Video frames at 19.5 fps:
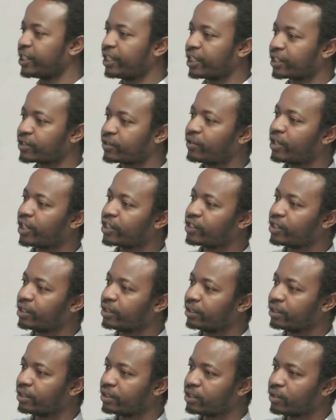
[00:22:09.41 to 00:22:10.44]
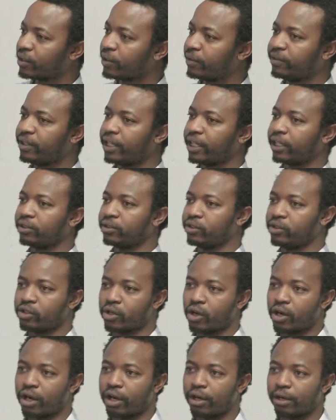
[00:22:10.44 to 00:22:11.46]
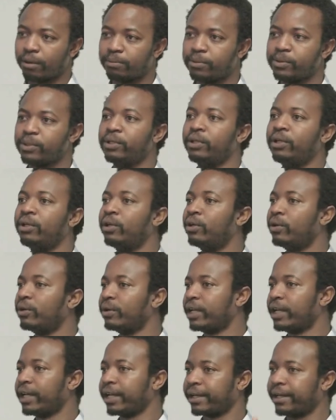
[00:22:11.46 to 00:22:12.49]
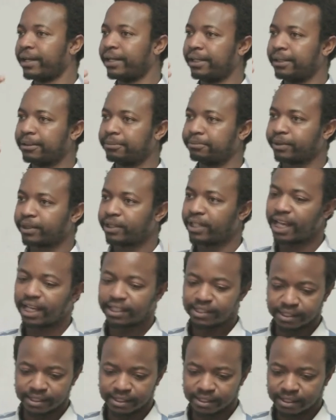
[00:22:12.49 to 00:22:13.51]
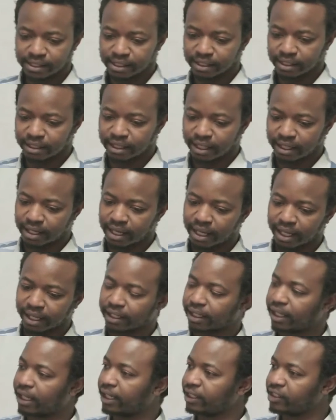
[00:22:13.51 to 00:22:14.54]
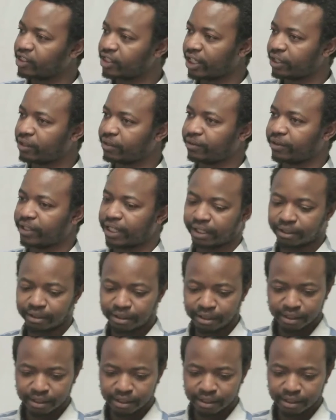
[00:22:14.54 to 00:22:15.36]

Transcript: extraction, sort of like jobs or like um, classes that like are in charge of like